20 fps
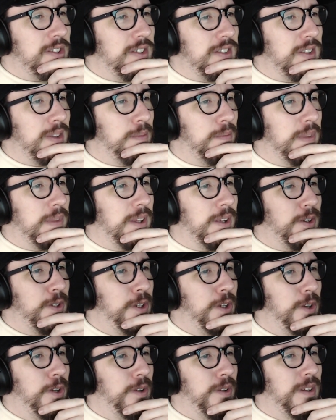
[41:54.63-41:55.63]
to them, but they're
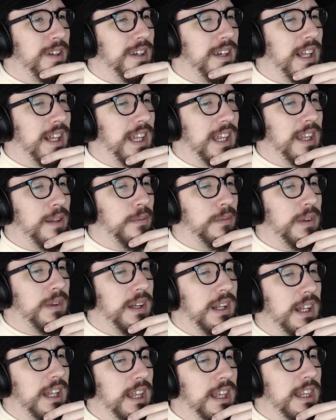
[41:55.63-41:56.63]
cute. I like them.
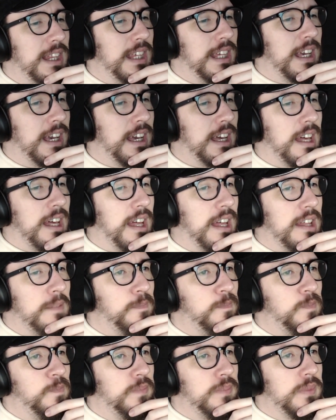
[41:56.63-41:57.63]
I like the
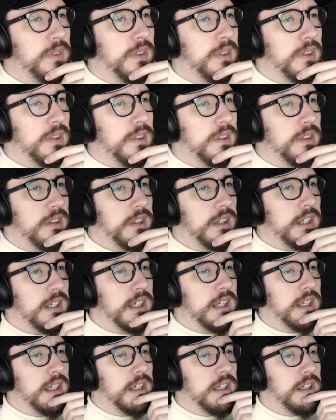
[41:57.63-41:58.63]

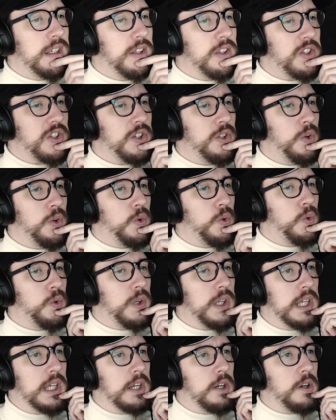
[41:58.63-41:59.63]
snow
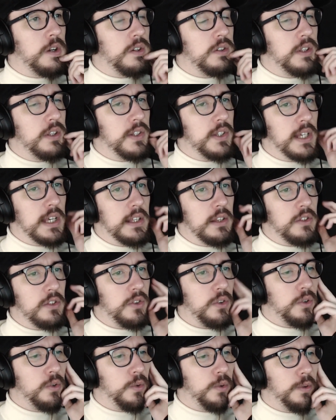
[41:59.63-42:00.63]
gear designs are
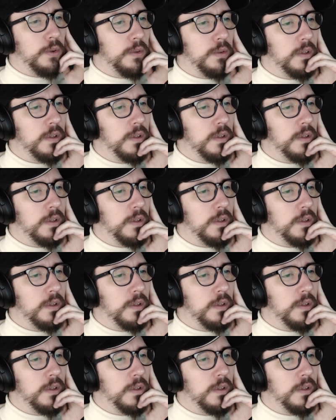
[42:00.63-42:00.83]
cool.